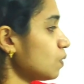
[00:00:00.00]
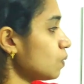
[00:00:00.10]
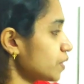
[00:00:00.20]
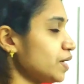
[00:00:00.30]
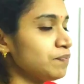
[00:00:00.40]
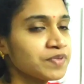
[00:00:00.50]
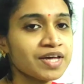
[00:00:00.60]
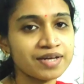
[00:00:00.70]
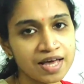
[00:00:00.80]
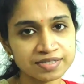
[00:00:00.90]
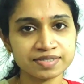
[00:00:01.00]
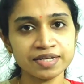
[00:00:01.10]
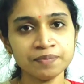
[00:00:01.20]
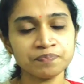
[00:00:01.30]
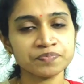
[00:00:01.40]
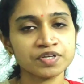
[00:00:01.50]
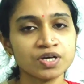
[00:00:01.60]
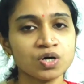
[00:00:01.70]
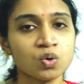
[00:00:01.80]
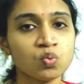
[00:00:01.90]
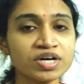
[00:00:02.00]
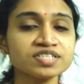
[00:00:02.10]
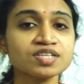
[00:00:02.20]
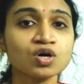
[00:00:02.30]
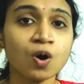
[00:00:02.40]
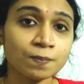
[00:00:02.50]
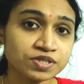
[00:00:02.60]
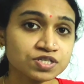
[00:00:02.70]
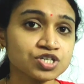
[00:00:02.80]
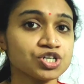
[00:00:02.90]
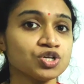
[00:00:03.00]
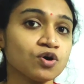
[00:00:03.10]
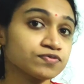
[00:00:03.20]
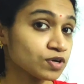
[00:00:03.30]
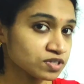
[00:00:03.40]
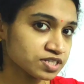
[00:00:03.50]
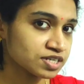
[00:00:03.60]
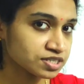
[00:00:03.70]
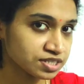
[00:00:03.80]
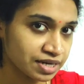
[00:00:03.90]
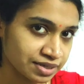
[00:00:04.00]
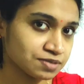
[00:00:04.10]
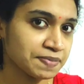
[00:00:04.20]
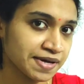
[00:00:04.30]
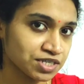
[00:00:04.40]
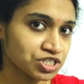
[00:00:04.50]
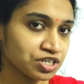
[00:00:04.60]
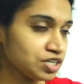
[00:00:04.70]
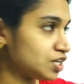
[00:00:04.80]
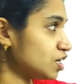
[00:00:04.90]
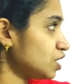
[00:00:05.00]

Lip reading: Okay, and lastly, what is the composition of dorsal digital expansion